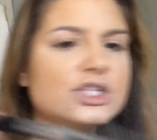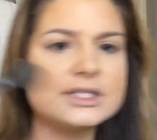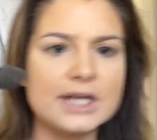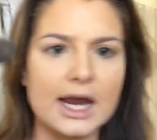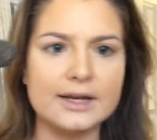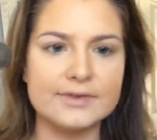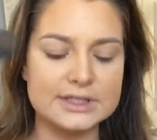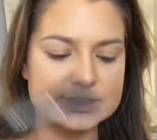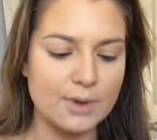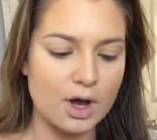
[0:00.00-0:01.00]
just kind of a
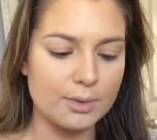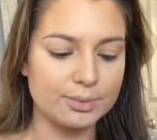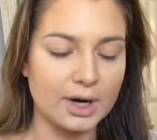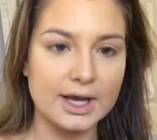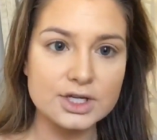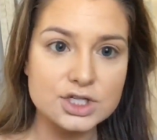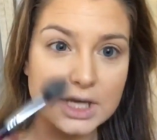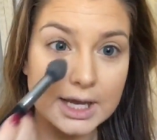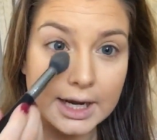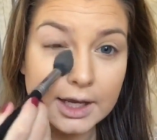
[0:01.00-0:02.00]
small brush,
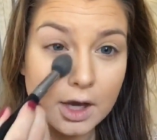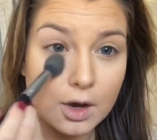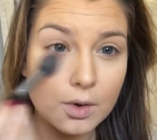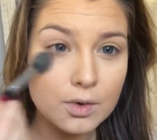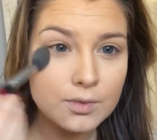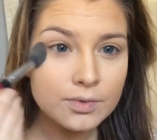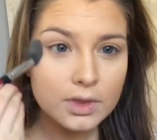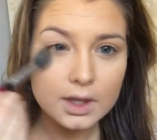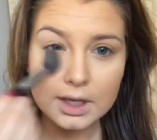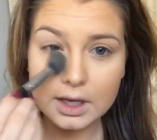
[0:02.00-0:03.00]
and I go
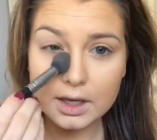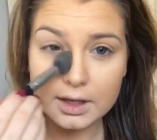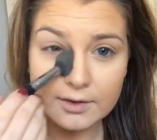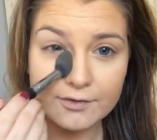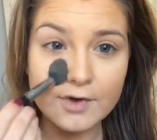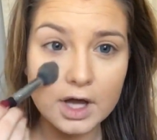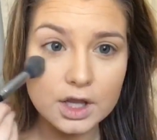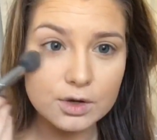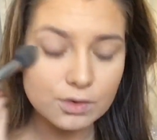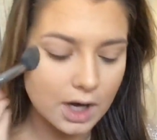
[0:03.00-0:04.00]

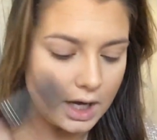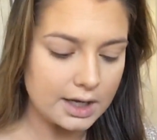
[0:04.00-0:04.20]
follow